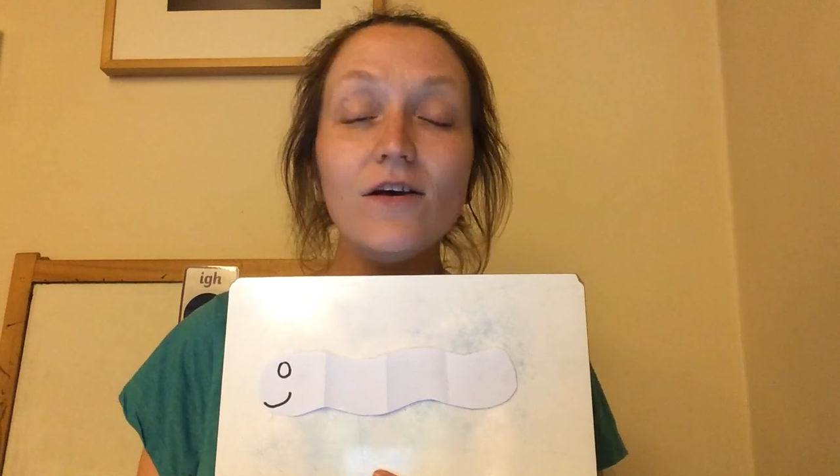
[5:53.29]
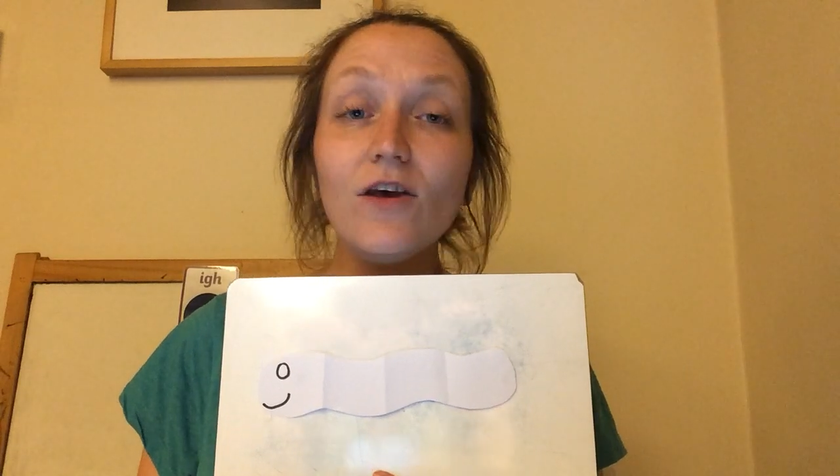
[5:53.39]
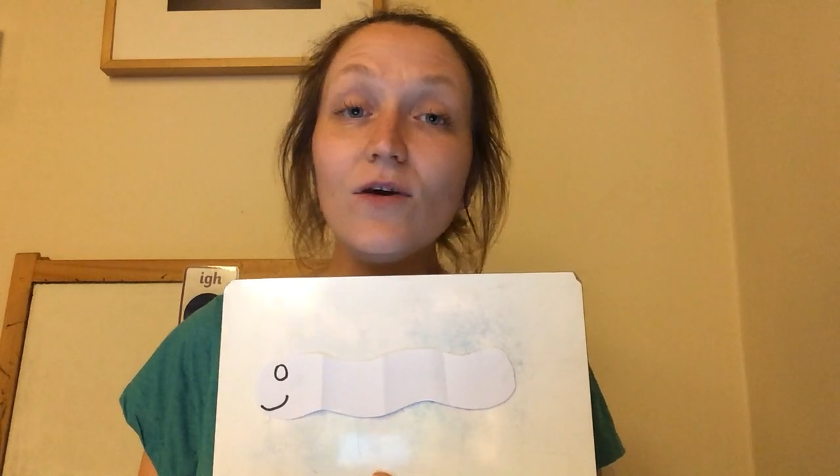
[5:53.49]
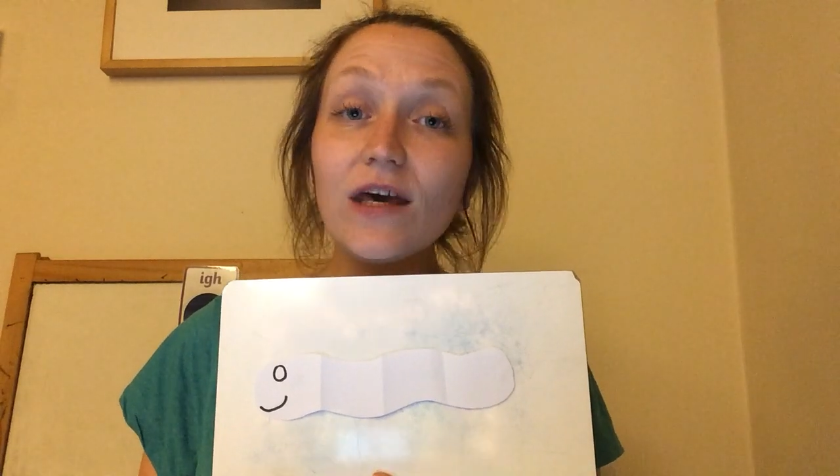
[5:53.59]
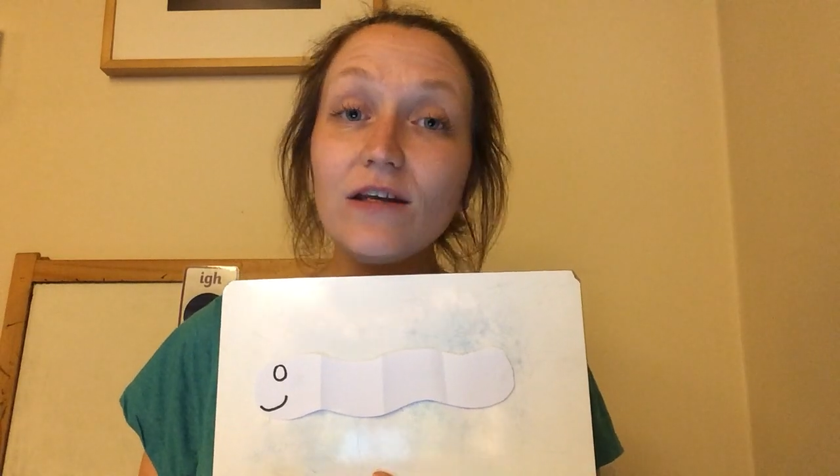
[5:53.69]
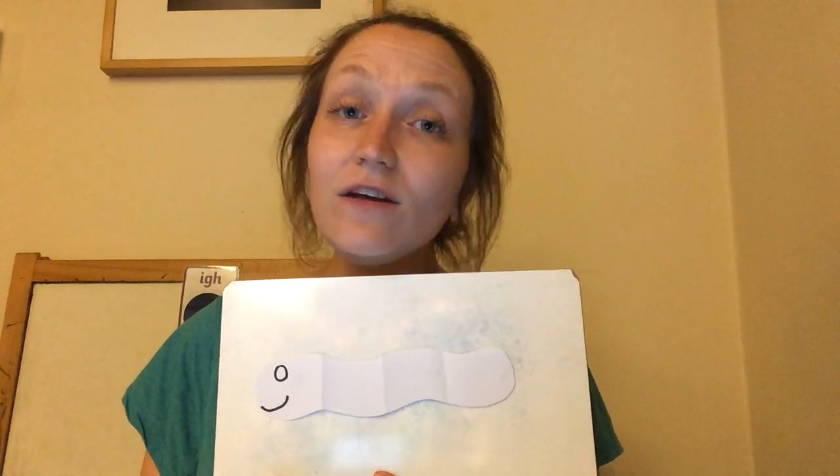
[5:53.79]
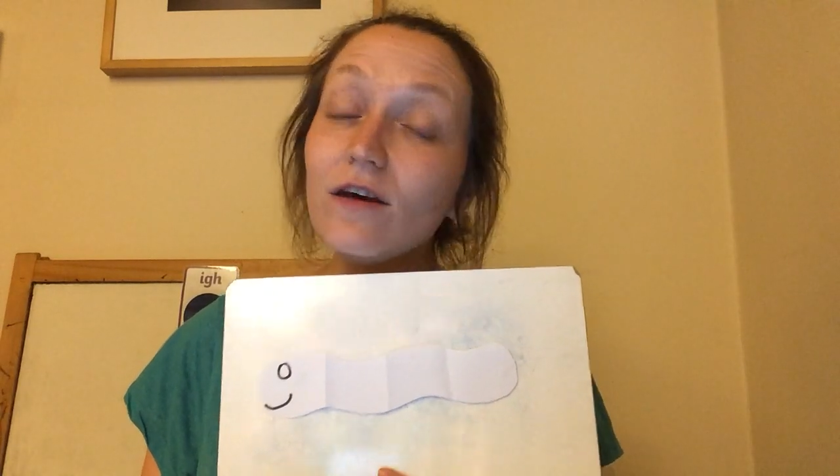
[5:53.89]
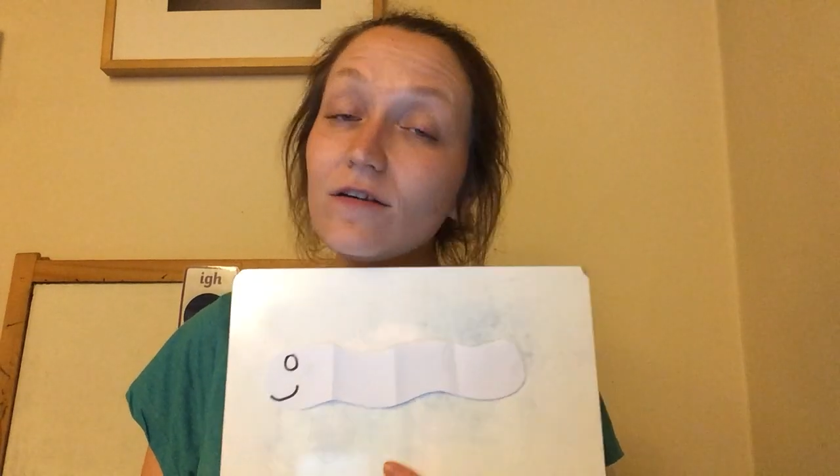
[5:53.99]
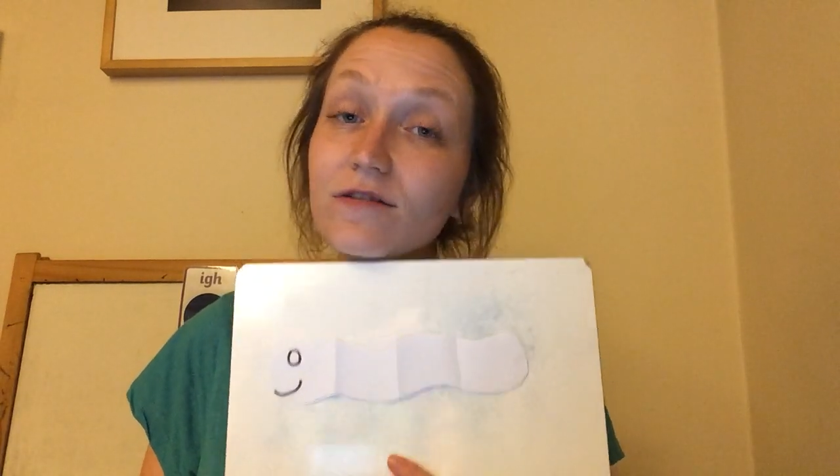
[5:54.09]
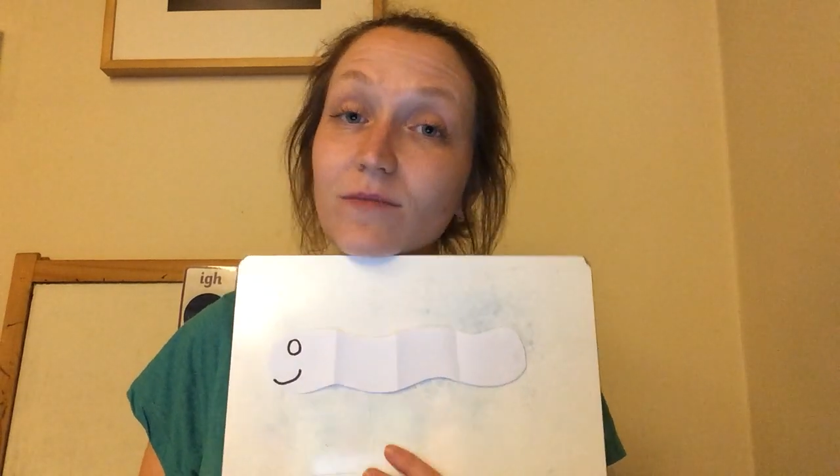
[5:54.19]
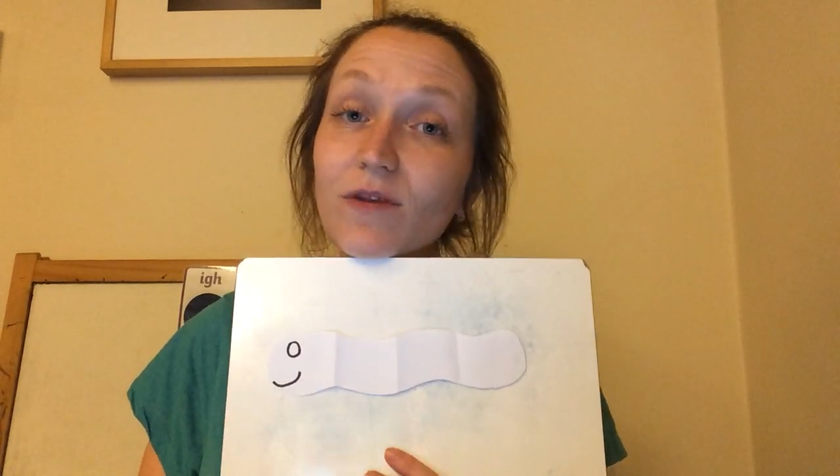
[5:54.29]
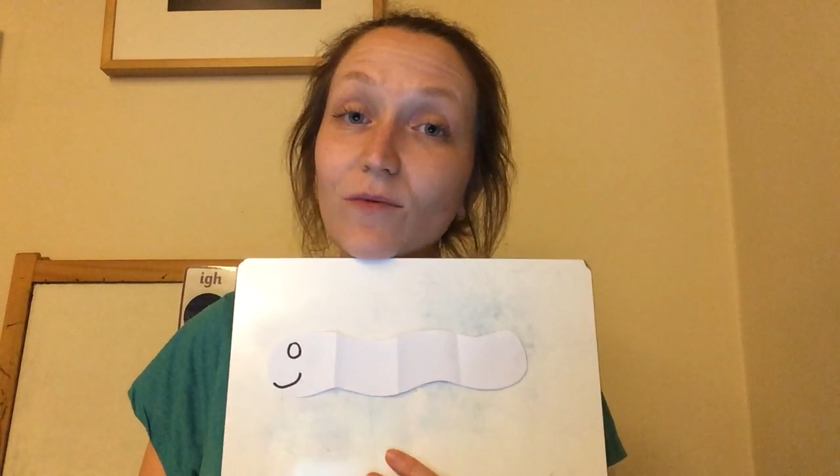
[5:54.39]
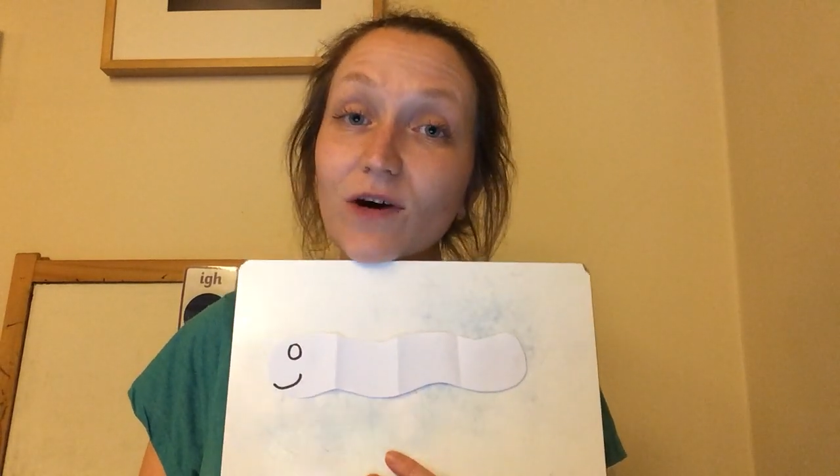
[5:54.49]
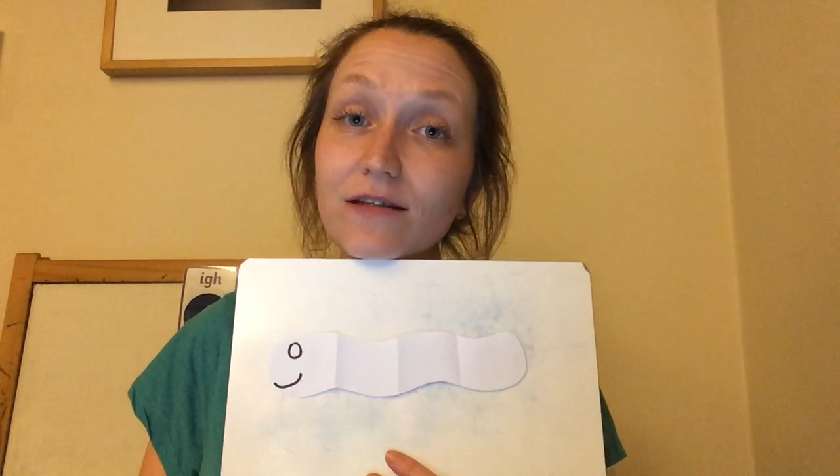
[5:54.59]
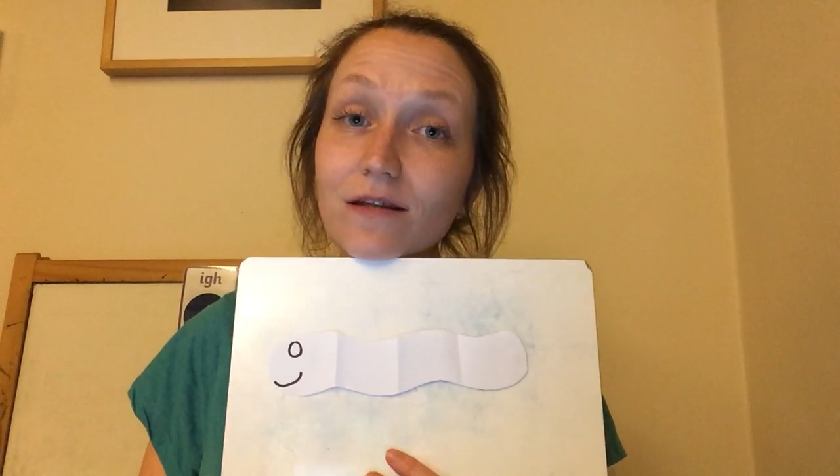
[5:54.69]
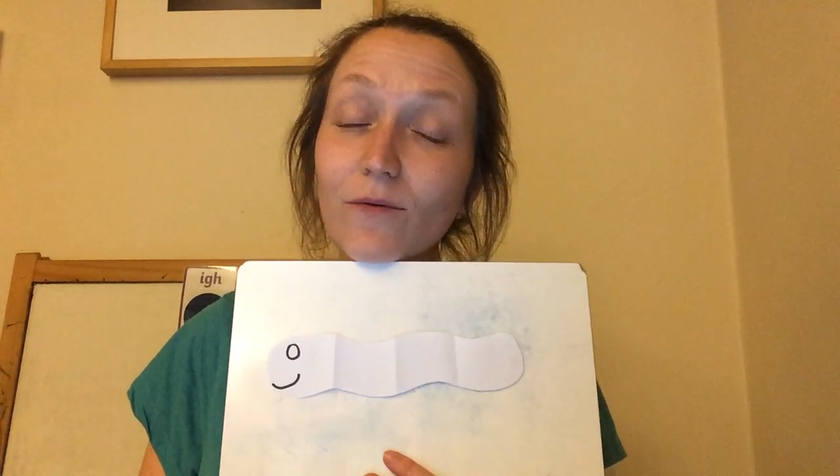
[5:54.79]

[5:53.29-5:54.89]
You can use some of the words